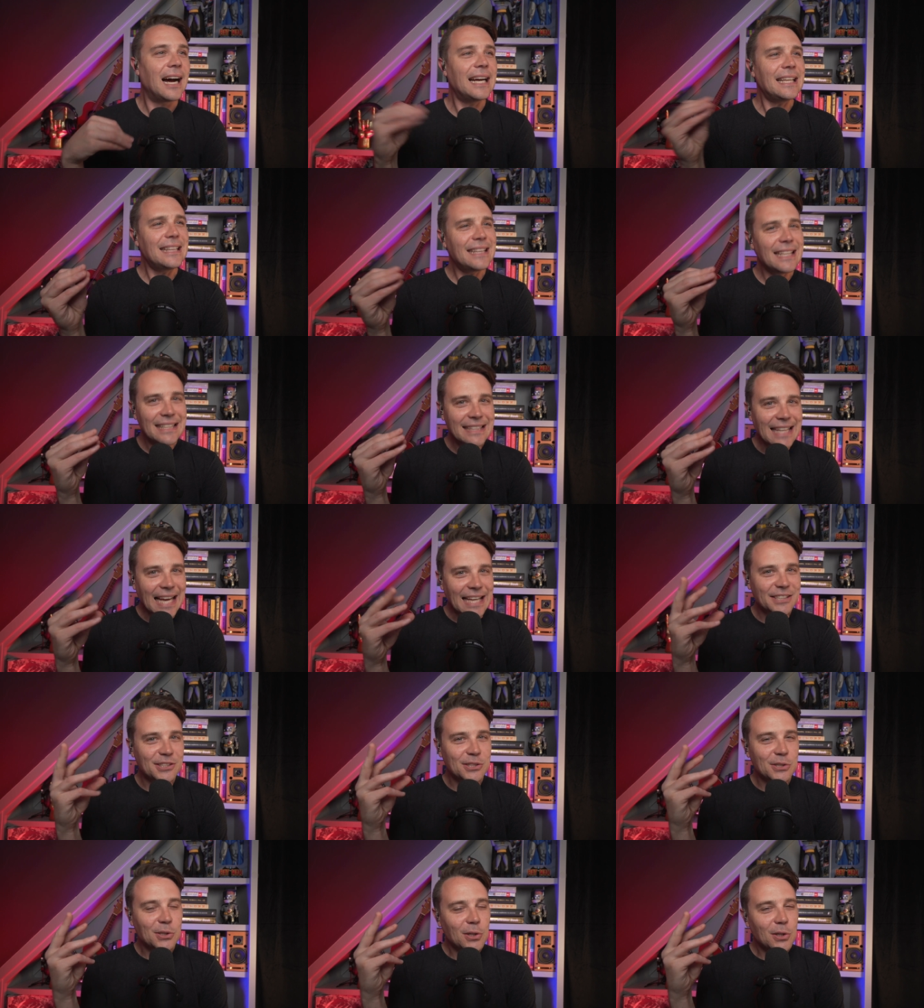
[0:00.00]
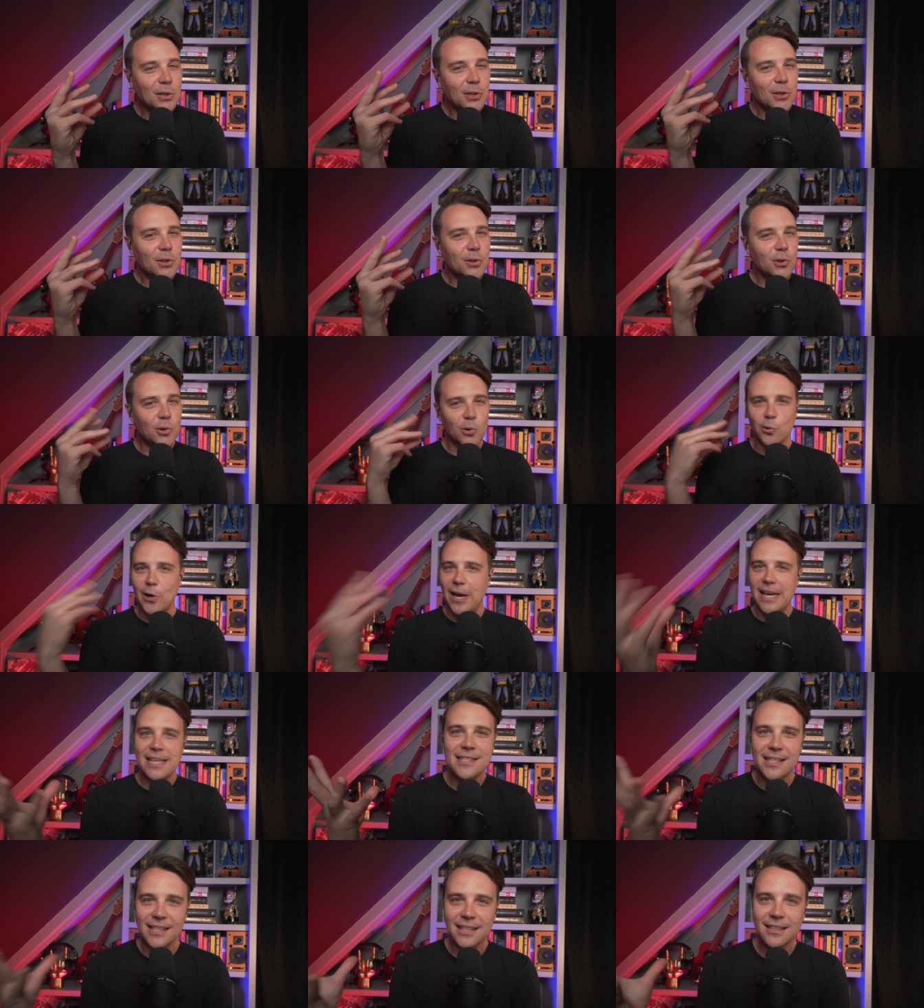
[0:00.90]
I think that's
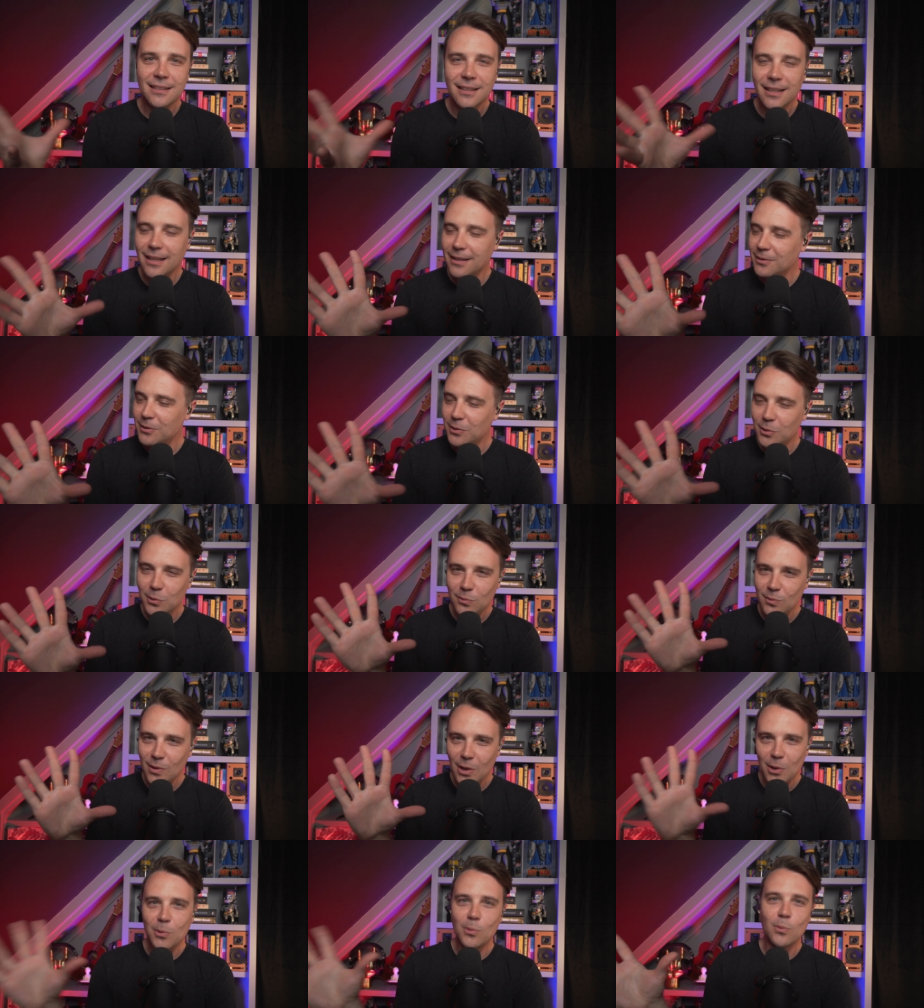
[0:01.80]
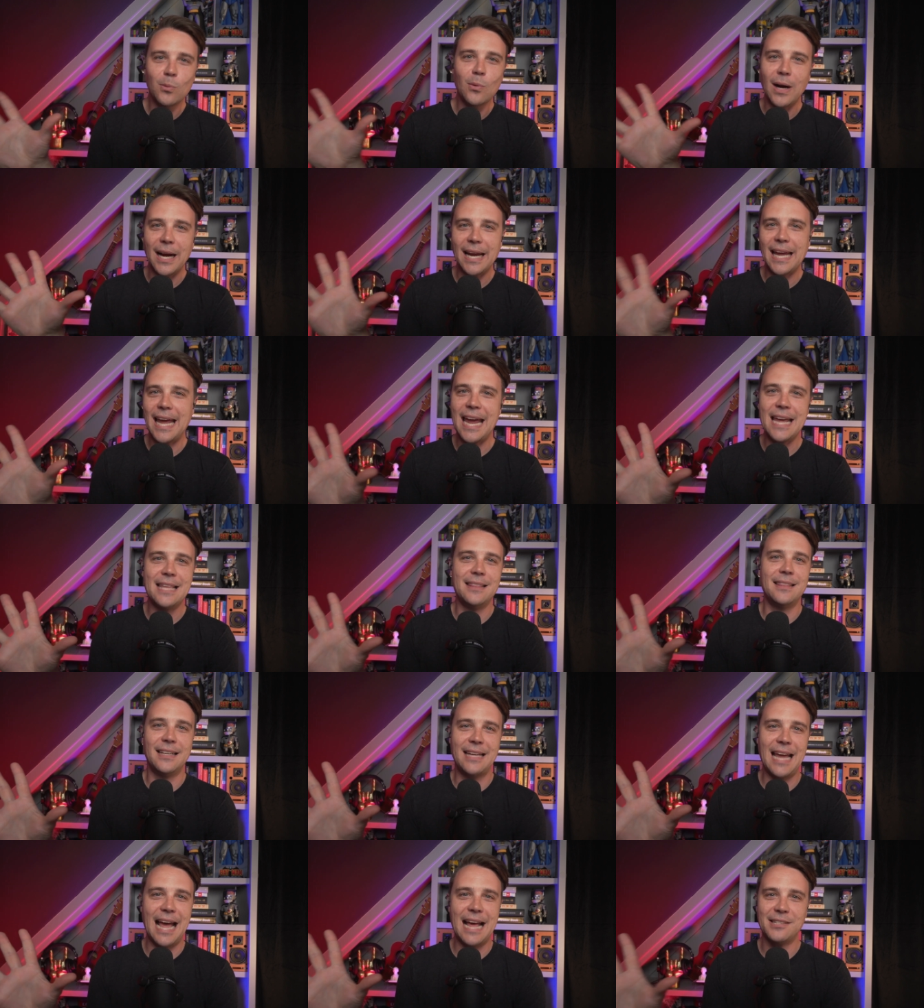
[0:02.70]
crazy. I, you know, I
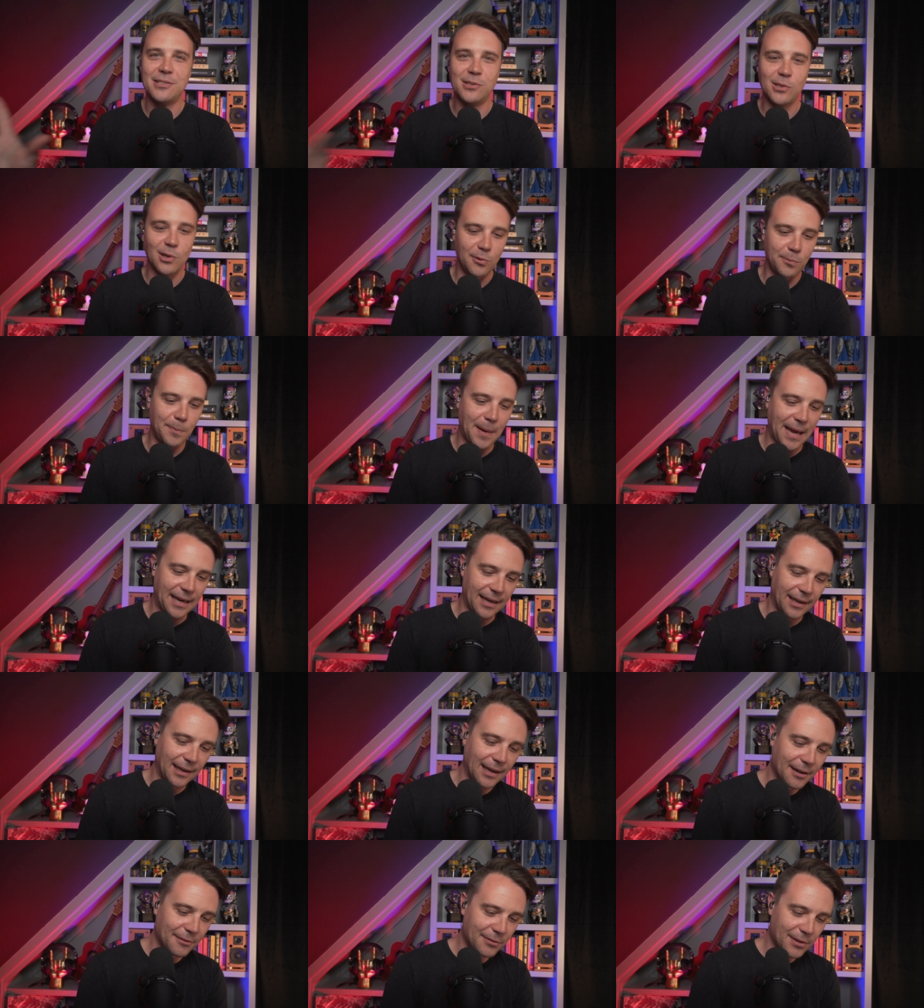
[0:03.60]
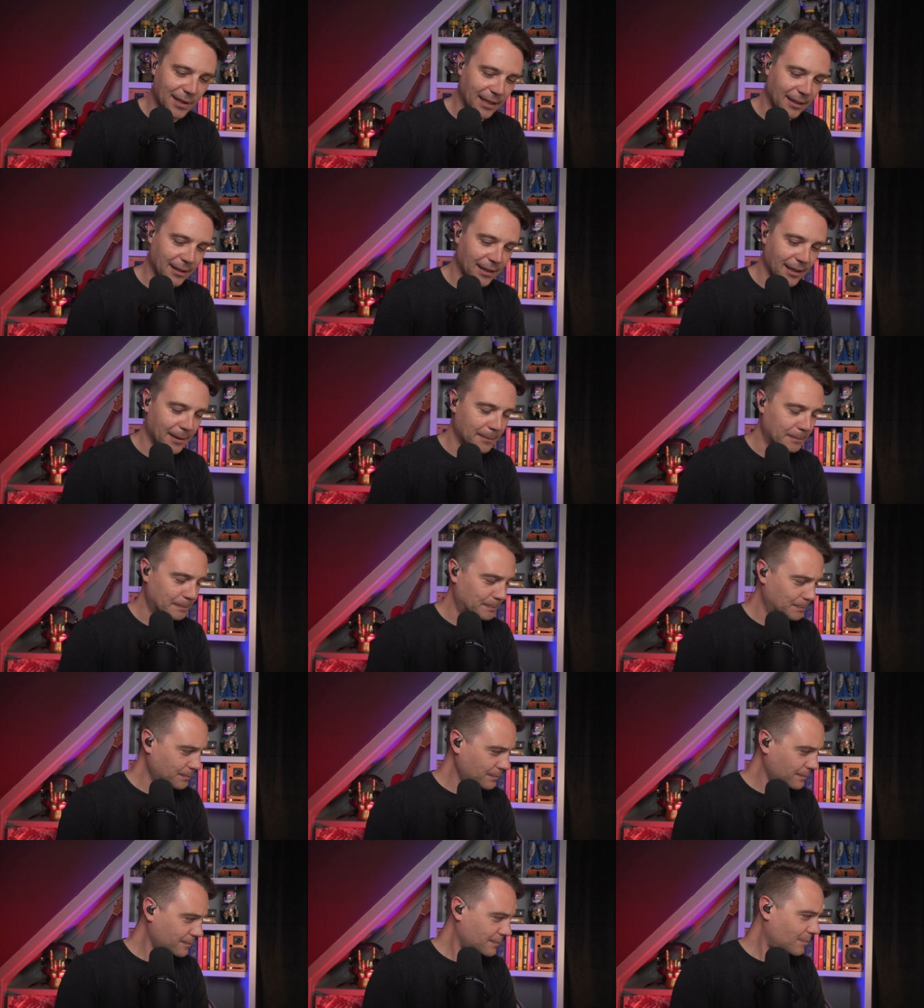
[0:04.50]
hate the gas stove banning kind of thing.
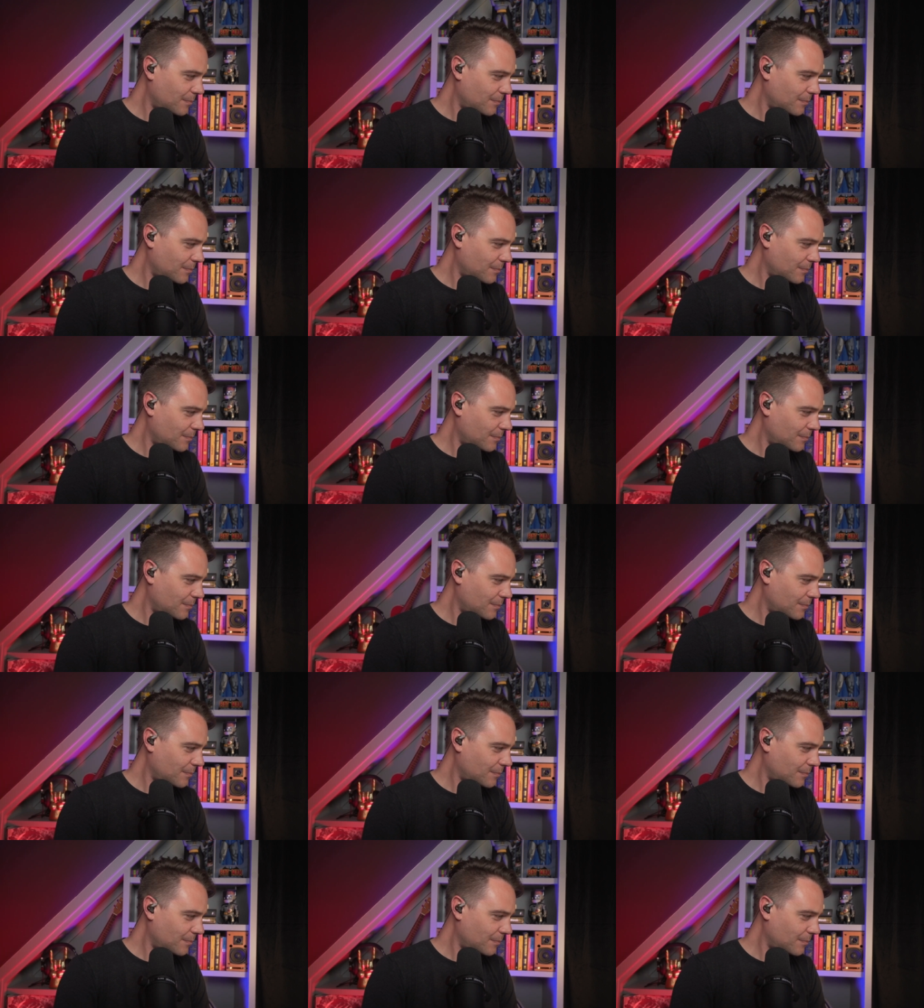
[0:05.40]
Um,